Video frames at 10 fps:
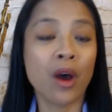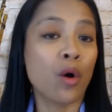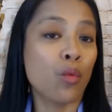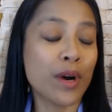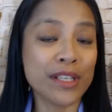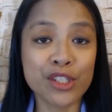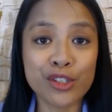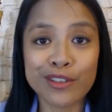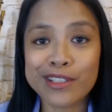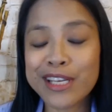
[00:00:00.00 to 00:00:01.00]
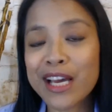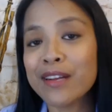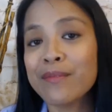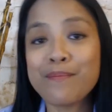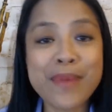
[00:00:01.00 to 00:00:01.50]
Once you're
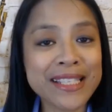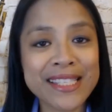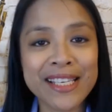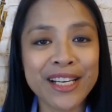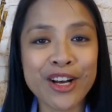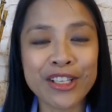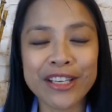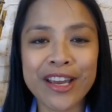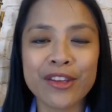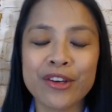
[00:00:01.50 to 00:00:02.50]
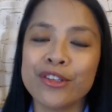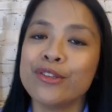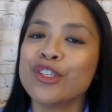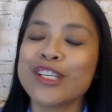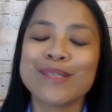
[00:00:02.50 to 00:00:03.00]
done mixing it all together, you
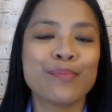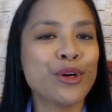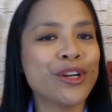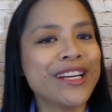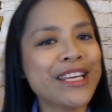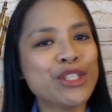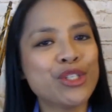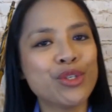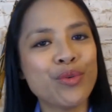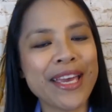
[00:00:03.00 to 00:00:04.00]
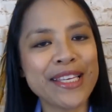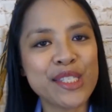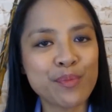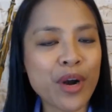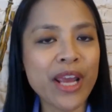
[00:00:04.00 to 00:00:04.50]
just put it into a
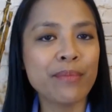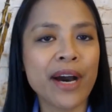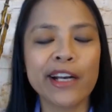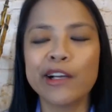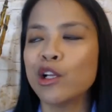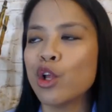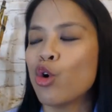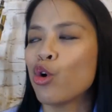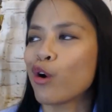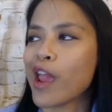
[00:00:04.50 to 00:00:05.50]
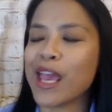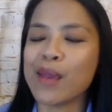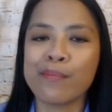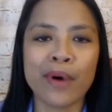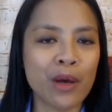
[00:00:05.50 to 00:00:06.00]
spray bottle or a
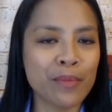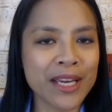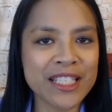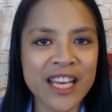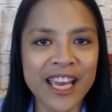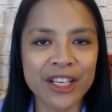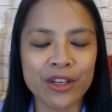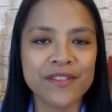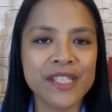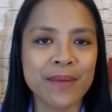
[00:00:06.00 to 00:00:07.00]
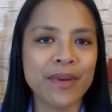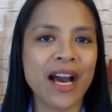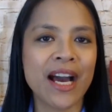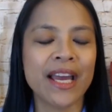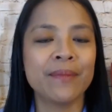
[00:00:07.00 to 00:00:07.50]
pump container of some
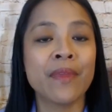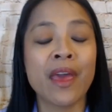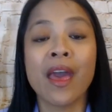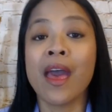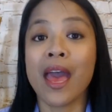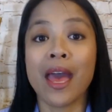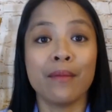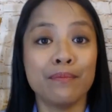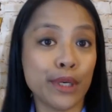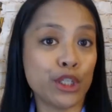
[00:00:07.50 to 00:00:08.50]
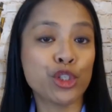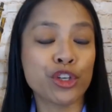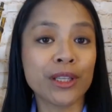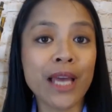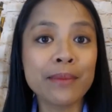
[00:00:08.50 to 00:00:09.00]
kind, and be sure to
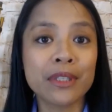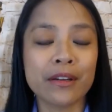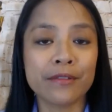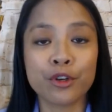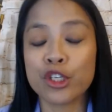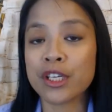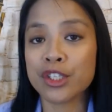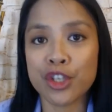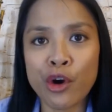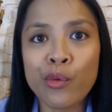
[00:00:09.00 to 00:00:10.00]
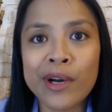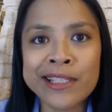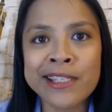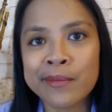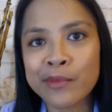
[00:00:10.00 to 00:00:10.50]
label it, of course, because you don't want
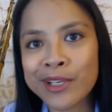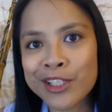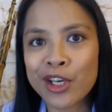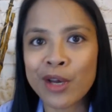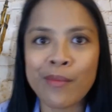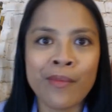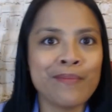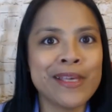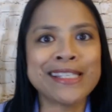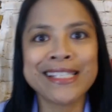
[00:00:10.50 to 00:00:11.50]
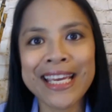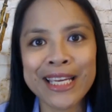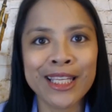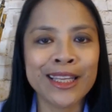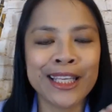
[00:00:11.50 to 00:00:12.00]
someone to
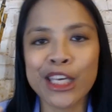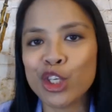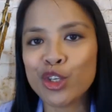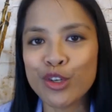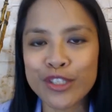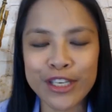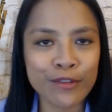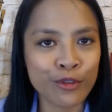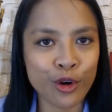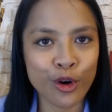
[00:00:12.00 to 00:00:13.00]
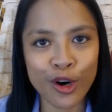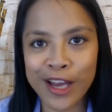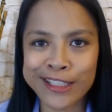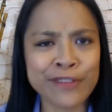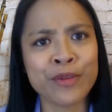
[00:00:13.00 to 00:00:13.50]
mistakenly use it for a
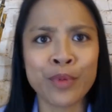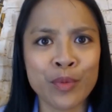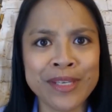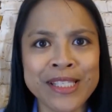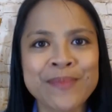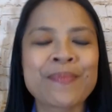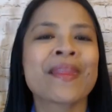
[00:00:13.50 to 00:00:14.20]
different purpose.